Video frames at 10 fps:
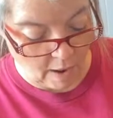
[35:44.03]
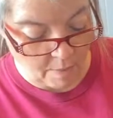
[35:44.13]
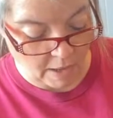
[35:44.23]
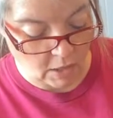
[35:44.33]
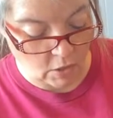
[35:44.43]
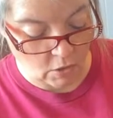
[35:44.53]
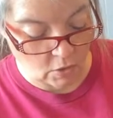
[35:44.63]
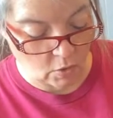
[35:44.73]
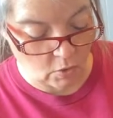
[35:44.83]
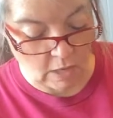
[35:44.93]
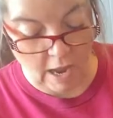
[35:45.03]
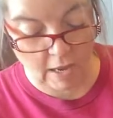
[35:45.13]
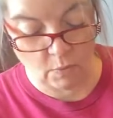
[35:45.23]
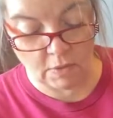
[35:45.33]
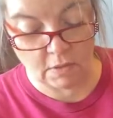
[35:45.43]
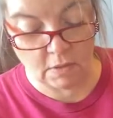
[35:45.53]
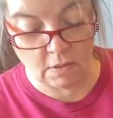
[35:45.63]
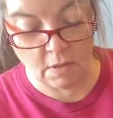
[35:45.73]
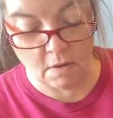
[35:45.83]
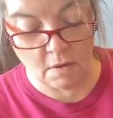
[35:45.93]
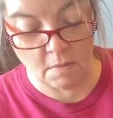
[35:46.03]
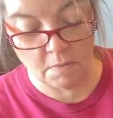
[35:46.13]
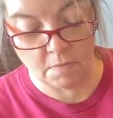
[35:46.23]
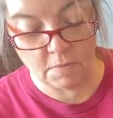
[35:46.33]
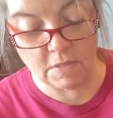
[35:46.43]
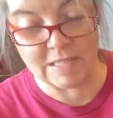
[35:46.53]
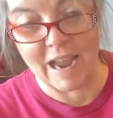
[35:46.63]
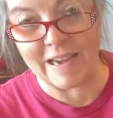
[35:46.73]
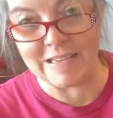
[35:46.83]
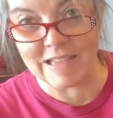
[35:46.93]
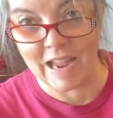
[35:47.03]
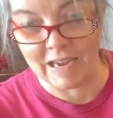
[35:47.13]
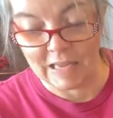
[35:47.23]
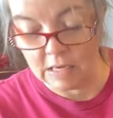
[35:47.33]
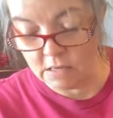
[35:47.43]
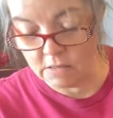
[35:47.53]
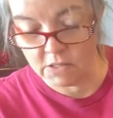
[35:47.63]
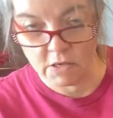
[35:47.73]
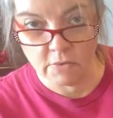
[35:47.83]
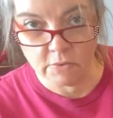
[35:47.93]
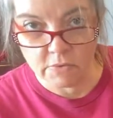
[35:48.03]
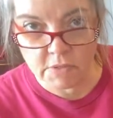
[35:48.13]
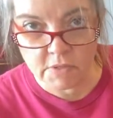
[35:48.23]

my cuticle line with the tiny stones.